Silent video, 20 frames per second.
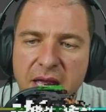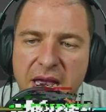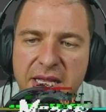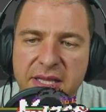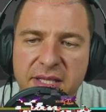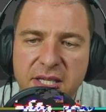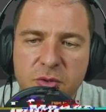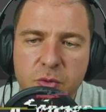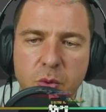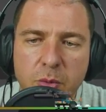
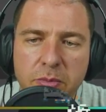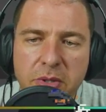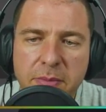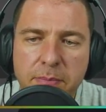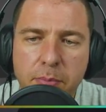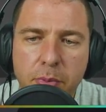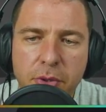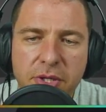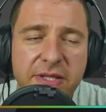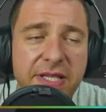and this would be
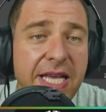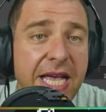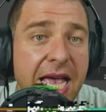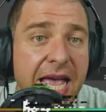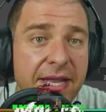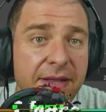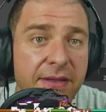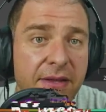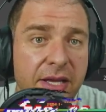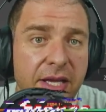pretty
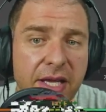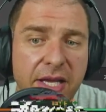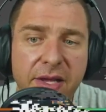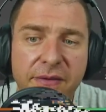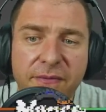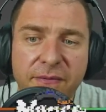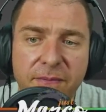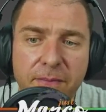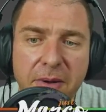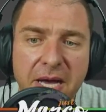handy
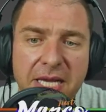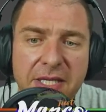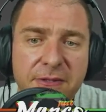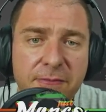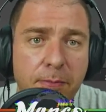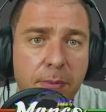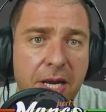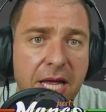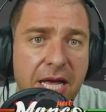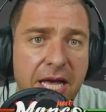if my
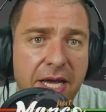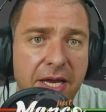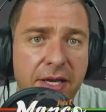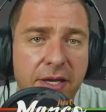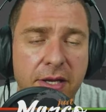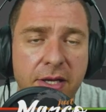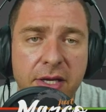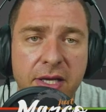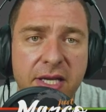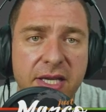
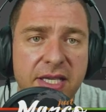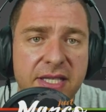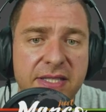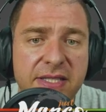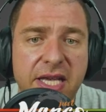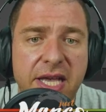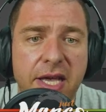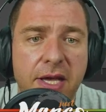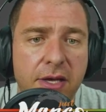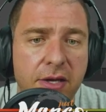spline
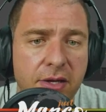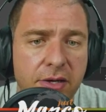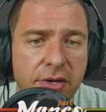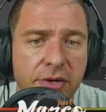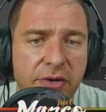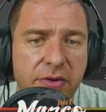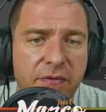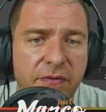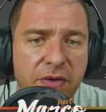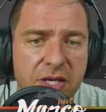is a
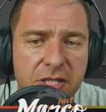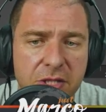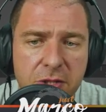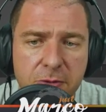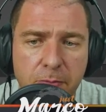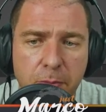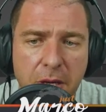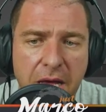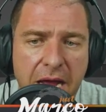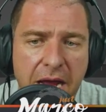curvy
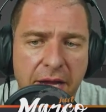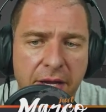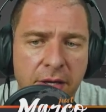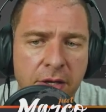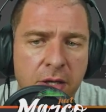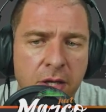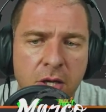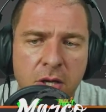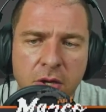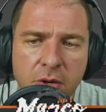
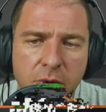spline